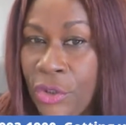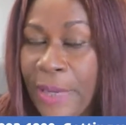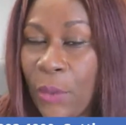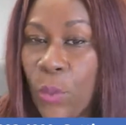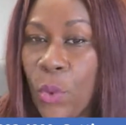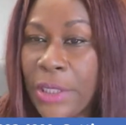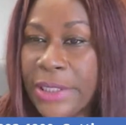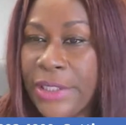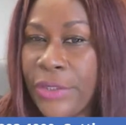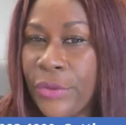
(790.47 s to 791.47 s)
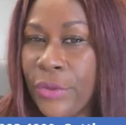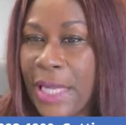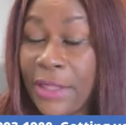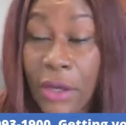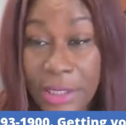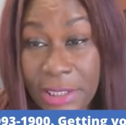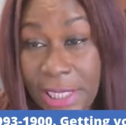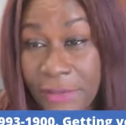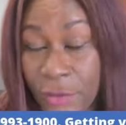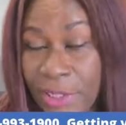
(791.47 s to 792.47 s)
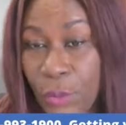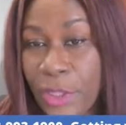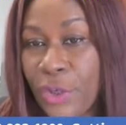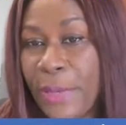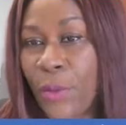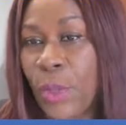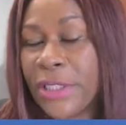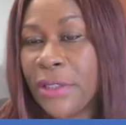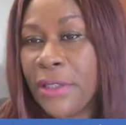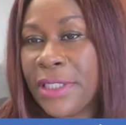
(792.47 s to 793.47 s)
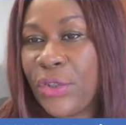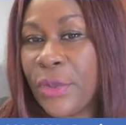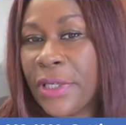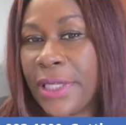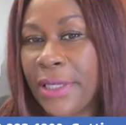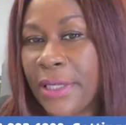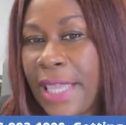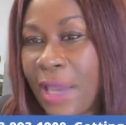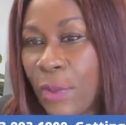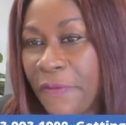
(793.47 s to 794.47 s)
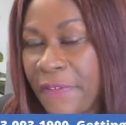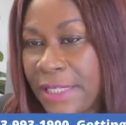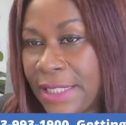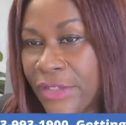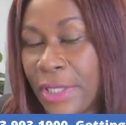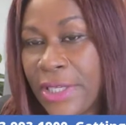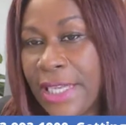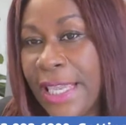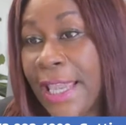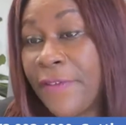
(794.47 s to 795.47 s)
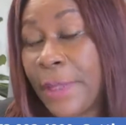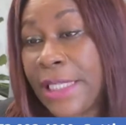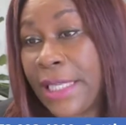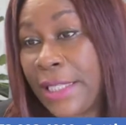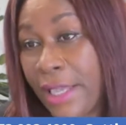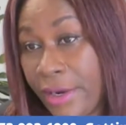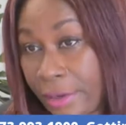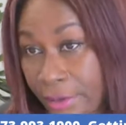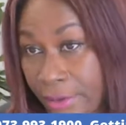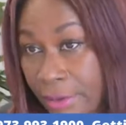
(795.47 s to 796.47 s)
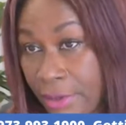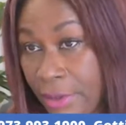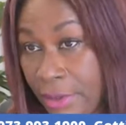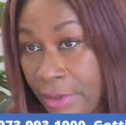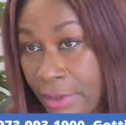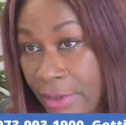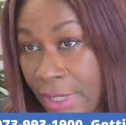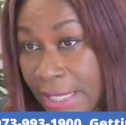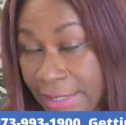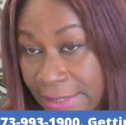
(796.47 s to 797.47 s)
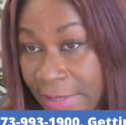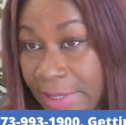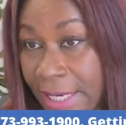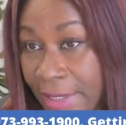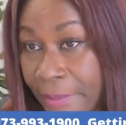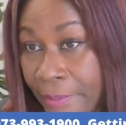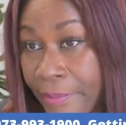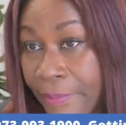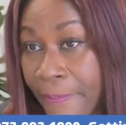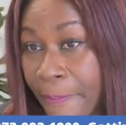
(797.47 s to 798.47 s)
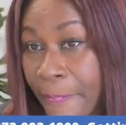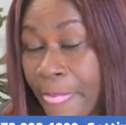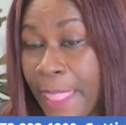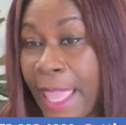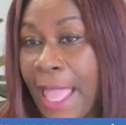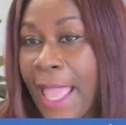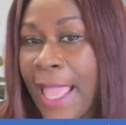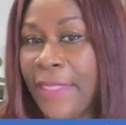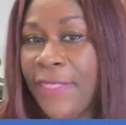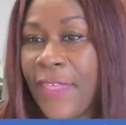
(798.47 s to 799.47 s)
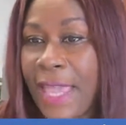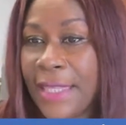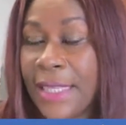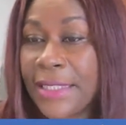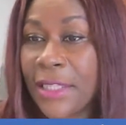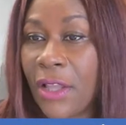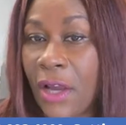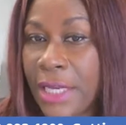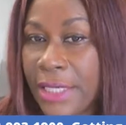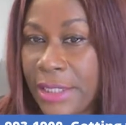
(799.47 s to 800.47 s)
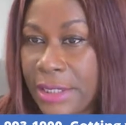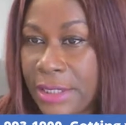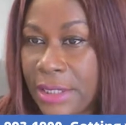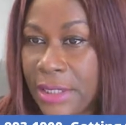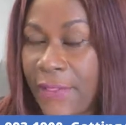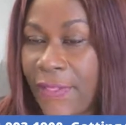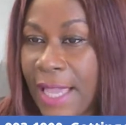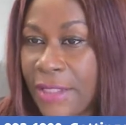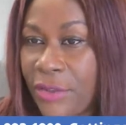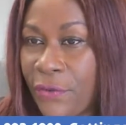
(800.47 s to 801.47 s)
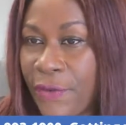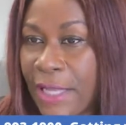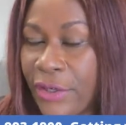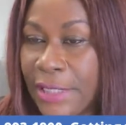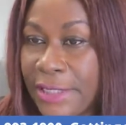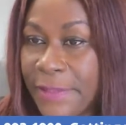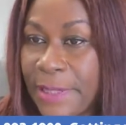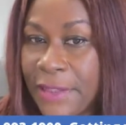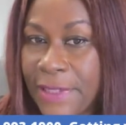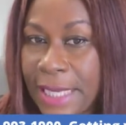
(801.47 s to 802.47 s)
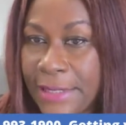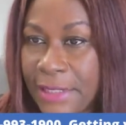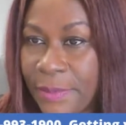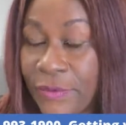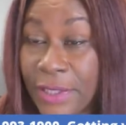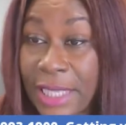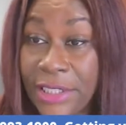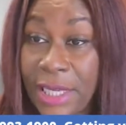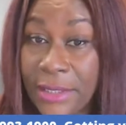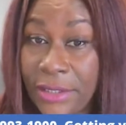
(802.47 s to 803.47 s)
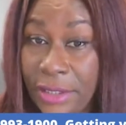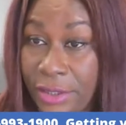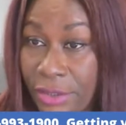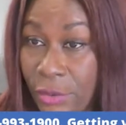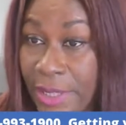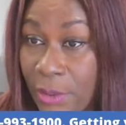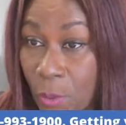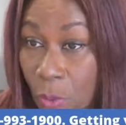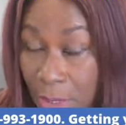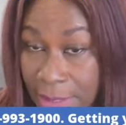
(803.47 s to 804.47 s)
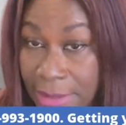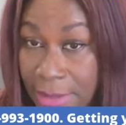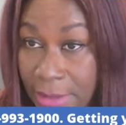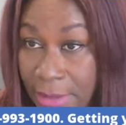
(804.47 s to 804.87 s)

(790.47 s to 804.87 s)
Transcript: you might want to, and under the age of 21, you might want to do a K1 visa so that you can get everybody in here at the same time. And then as long as that you file your adjustment status before that child turns 21,